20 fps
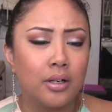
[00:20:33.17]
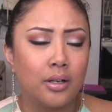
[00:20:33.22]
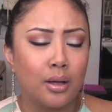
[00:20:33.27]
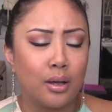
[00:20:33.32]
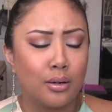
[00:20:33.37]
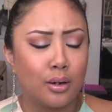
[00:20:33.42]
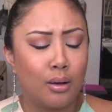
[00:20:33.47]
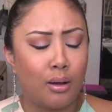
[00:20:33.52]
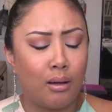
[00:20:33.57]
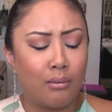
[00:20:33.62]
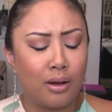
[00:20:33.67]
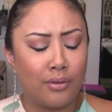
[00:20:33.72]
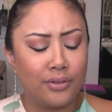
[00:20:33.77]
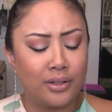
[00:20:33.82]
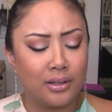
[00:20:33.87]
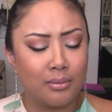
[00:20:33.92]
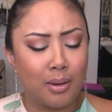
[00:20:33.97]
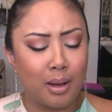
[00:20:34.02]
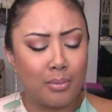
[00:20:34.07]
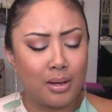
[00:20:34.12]
Y'all know how I
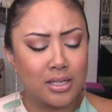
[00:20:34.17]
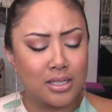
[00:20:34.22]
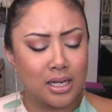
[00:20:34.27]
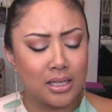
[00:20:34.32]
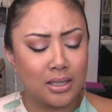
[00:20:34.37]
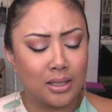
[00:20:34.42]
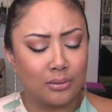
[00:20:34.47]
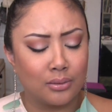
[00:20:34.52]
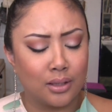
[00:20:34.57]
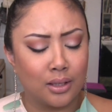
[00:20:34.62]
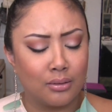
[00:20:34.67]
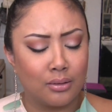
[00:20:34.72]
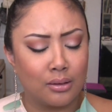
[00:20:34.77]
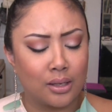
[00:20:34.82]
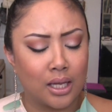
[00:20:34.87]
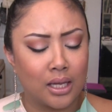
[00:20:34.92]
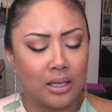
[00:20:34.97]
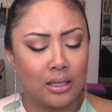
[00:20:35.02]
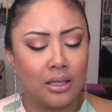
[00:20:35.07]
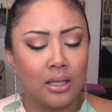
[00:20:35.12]
feel about my J Lo glow,
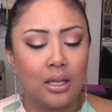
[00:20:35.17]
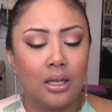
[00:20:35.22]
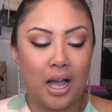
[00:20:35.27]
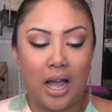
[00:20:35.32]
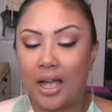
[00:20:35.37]
okay?